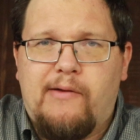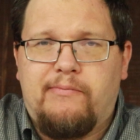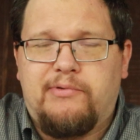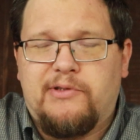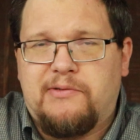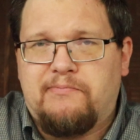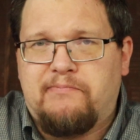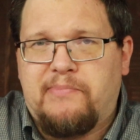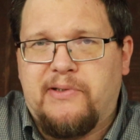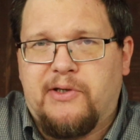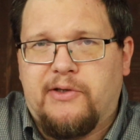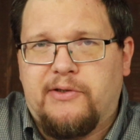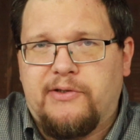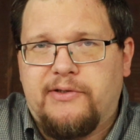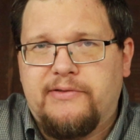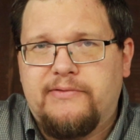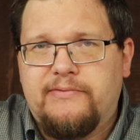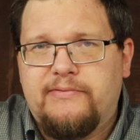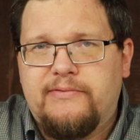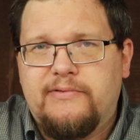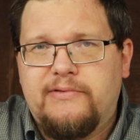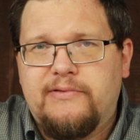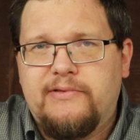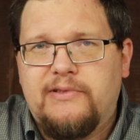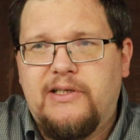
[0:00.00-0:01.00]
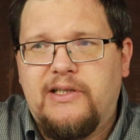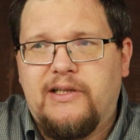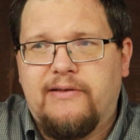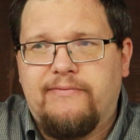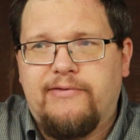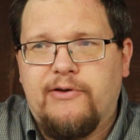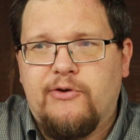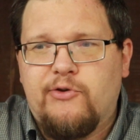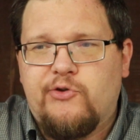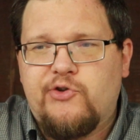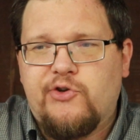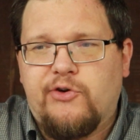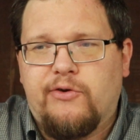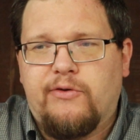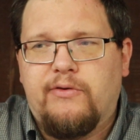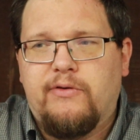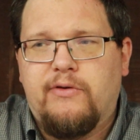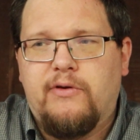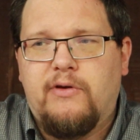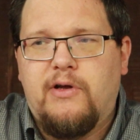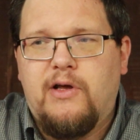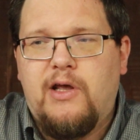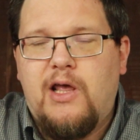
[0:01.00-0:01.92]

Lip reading: able to build in the future.